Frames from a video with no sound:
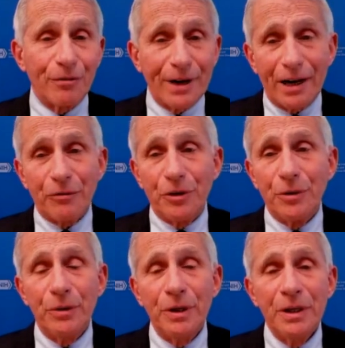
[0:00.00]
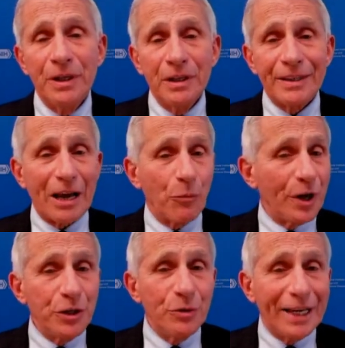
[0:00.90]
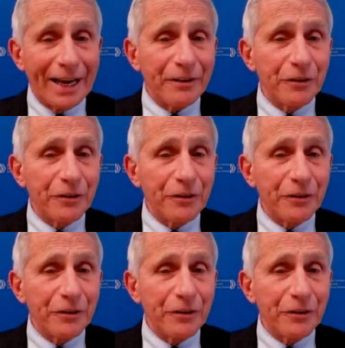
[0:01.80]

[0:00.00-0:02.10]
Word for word: around you, that when you get